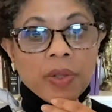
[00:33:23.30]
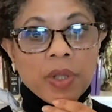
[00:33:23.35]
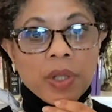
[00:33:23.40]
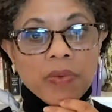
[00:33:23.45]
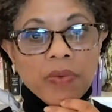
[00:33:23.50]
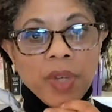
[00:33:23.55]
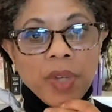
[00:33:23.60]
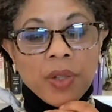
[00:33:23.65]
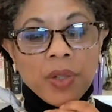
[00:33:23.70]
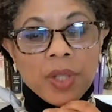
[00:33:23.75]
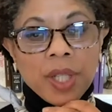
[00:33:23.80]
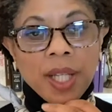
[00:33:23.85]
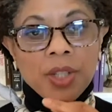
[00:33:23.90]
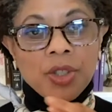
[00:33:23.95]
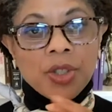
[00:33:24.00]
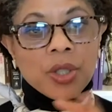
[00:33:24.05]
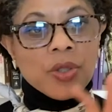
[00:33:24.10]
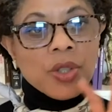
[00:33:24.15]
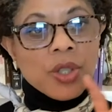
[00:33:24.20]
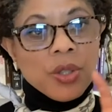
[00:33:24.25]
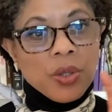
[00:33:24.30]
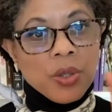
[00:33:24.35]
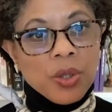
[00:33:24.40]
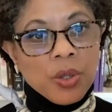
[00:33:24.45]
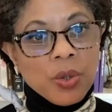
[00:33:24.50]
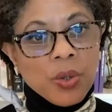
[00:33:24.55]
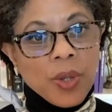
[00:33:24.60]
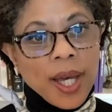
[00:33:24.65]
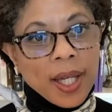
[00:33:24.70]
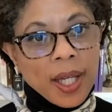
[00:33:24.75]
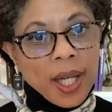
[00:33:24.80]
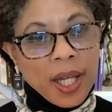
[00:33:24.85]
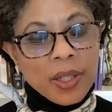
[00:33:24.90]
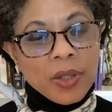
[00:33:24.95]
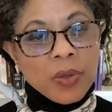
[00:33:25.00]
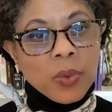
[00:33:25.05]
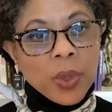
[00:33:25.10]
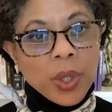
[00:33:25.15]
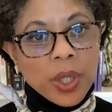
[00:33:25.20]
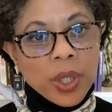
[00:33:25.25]
foundation to do that kind
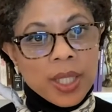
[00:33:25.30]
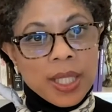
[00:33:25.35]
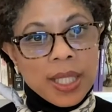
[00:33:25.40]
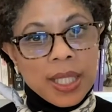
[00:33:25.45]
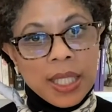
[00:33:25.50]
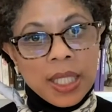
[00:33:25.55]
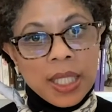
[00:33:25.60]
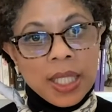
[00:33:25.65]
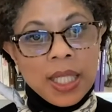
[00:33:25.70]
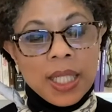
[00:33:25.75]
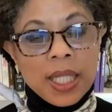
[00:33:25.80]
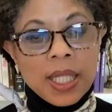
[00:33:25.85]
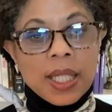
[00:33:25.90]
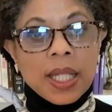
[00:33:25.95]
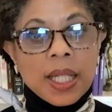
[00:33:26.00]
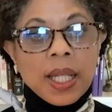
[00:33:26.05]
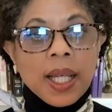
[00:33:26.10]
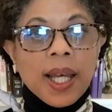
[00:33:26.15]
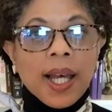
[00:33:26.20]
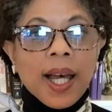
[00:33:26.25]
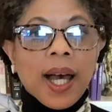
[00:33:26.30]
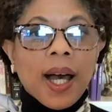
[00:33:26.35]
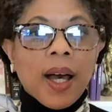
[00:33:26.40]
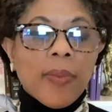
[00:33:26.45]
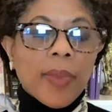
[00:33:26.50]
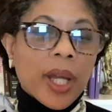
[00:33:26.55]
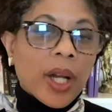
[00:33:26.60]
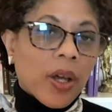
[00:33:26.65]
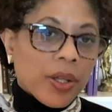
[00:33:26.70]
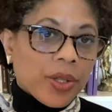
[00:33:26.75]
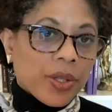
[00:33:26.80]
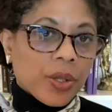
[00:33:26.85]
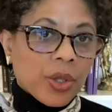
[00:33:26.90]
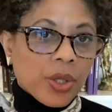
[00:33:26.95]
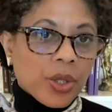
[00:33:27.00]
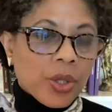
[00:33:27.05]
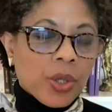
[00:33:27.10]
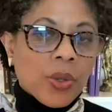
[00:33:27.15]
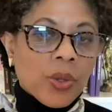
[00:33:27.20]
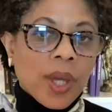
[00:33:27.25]
of work in cities and also
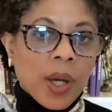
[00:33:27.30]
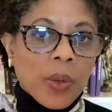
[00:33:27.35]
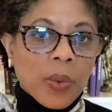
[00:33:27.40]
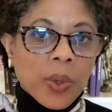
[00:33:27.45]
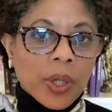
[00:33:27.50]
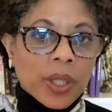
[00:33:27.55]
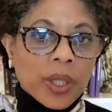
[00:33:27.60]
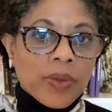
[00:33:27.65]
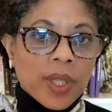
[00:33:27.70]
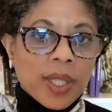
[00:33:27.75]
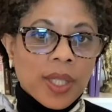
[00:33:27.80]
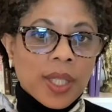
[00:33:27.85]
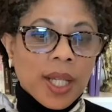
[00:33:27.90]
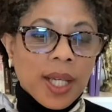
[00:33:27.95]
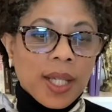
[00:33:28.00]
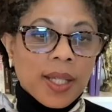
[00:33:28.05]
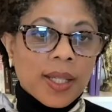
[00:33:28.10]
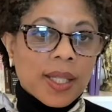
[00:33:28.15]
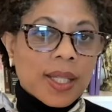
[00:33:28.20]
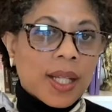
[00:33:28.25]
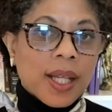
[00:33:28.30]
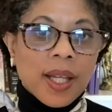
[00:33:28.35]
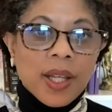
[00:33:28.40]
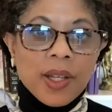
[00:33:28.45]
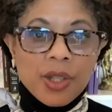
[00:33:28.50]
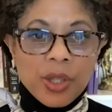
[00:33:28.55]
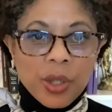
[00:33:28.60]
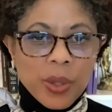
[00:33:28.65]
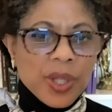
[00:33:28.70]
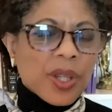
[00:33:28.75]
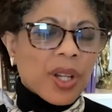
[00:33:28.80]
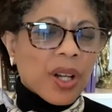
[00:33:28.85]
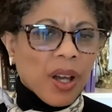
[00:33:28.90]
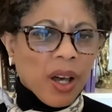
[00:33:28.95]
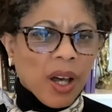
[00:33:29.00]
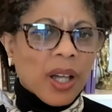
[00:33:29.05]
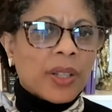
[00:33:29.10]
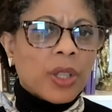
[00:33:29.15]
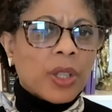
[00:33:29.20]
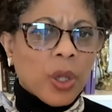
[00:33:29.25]
to do that work in the states. So it's an
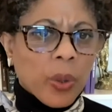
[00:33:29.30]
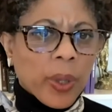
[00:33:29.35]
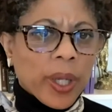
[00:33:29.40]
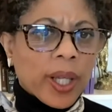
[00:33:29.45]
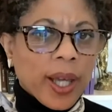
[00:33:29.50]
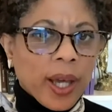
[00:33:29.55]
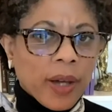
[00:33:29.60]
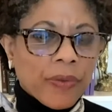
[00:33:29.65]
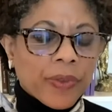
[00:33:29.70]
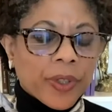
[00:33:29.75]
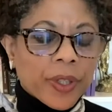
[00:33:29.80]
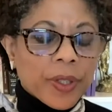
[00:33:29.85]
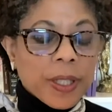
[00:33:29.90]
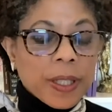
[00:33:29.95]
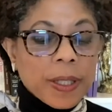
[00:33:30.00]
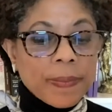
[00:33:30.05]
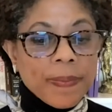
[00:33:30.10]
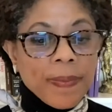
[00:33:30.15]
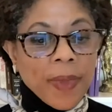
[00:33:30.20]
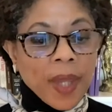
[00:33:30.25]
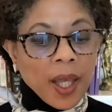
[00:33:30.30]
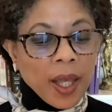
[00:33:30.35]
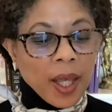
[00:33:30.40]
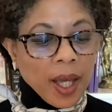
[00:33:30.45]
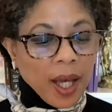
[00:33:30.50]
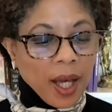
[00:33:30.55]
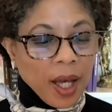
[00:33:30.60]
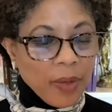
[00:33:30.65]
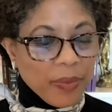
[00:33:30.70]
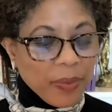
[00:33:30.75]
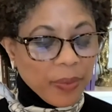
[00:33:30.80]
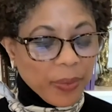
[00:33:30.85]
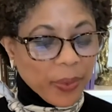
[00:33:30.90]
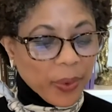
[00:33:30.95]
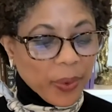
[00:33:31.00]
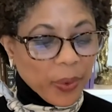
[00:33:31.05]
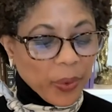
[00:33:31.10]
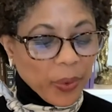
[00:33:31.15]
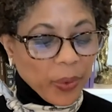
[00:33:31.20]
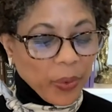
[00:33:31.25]
ongoing effort.
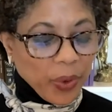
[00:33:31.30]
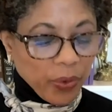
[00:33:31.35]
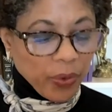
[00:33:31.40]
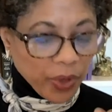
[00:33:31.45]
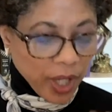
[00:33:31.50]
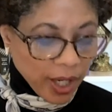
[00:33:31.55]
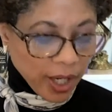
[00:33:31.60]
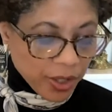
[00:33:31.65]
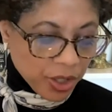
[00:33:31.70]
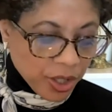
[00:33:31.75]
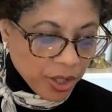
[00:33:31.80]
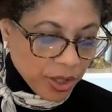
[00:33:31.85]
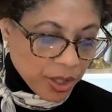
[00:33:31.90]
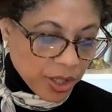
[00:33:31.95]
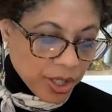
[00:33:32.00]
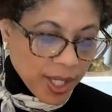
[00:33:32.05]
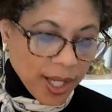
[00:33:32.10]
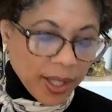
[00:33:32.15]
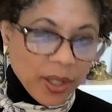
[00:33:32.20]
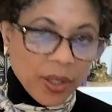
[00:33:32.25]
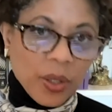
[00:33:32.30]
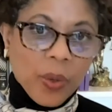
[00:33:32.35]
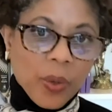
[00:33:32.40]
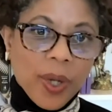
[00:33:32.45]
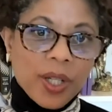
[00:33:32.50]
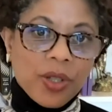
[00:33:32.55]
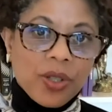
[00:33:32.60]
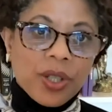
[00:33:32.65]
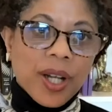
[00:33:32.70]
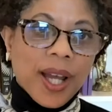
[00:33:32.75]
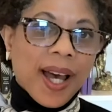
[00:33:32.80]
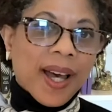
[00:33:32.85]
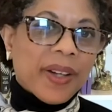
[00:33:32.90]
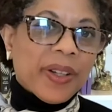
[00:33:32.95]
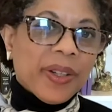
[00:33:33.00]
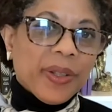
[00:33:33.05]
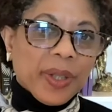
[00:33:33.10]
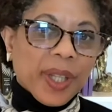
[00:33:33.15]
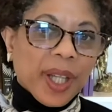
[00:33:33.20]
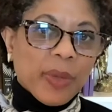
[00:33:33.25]
With regard to your second question, how do
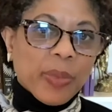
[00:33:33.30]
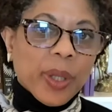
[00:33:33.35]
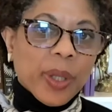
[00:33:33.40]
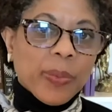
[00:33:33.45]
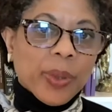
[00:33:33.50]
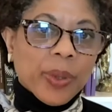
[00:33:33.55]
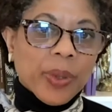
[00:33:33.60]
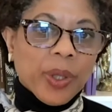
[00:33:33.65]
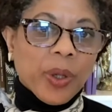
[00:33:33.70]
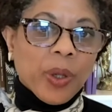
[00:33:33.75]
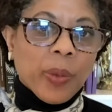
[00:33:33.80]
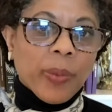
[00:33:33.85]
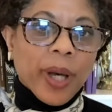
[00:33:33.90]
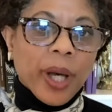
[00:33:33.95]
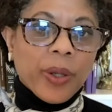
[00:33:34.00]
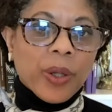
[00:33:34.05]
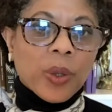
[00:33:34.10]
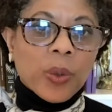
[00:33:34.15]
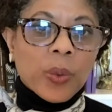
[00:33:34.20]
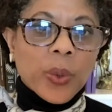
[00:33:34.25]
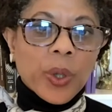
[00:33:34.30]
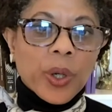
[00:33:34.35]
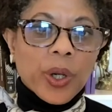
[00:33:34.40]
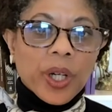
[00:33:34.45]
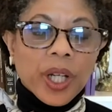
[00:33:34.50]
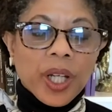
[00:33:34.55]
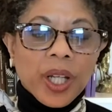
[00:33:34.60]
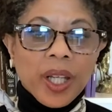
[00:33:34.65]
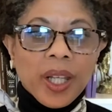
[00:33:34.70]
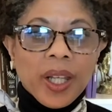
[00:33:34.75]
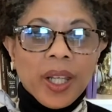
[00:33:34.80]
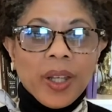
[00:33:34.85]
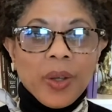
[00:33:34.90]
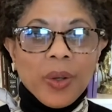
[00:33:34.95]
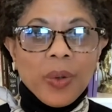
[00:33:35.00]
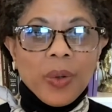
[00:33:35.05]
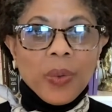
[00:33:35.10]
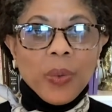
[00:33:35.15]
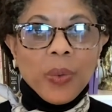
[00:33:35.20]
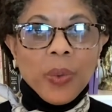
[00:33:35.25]
you let people know about your work?
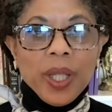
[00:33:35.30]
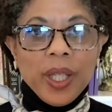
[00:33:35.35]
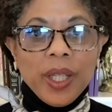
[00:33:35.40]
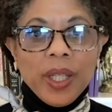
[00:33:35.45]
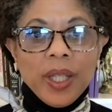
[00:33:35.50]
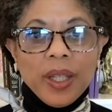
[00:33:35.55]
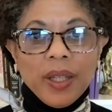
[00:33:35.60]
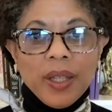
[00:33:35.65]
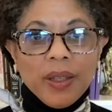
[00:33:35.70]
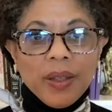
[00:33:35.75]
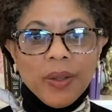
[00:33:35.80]
We,